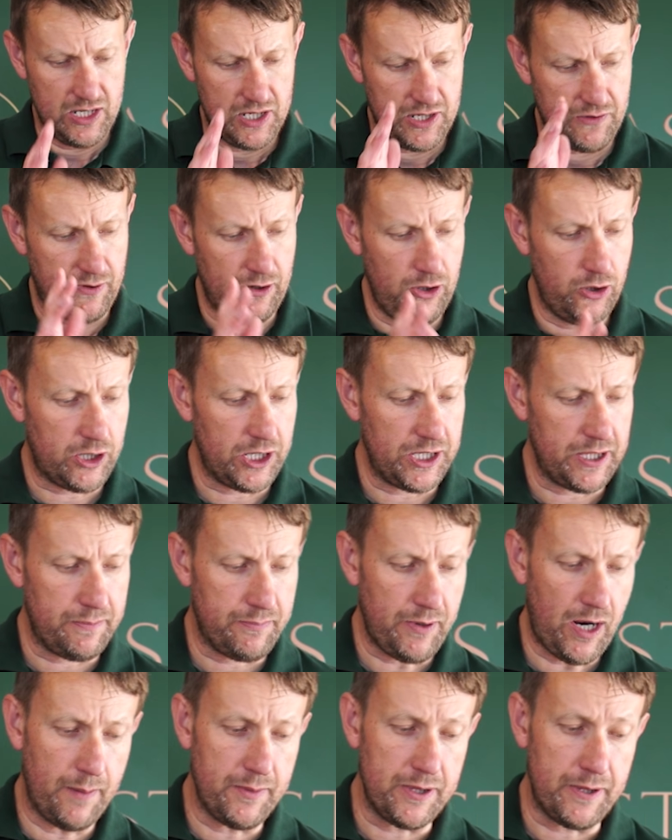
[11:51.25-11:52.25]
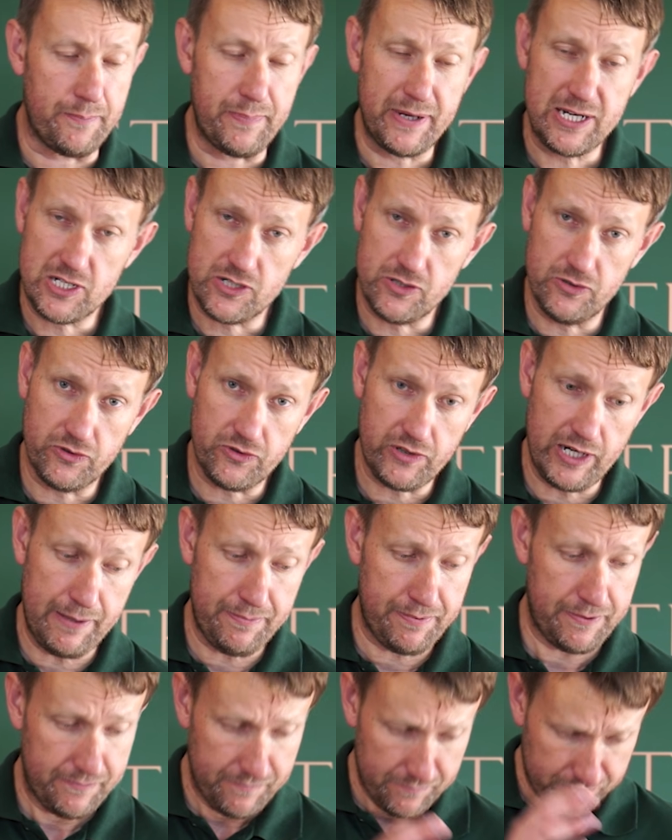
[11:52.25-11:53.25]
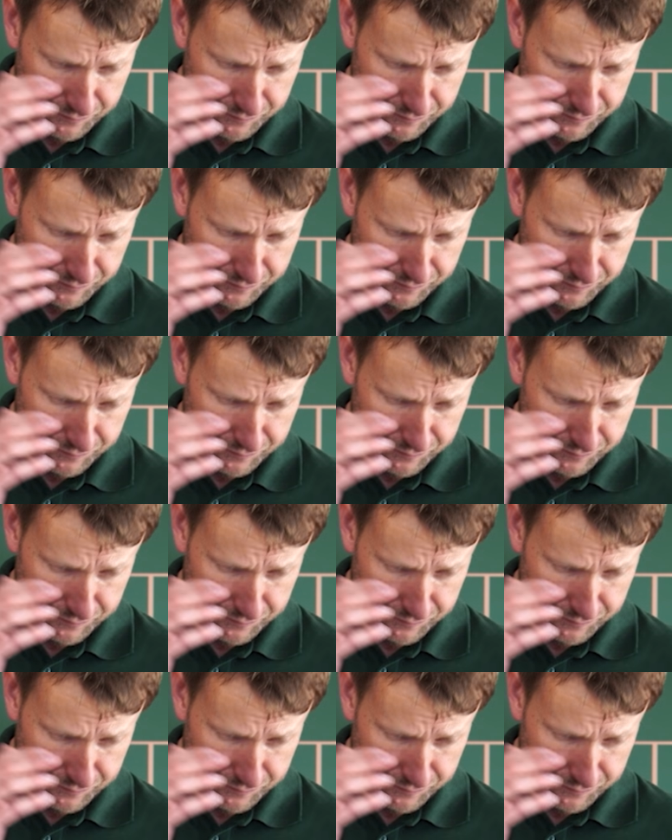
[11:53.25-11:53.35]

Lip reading: If we look at the bottom of the pistol grip,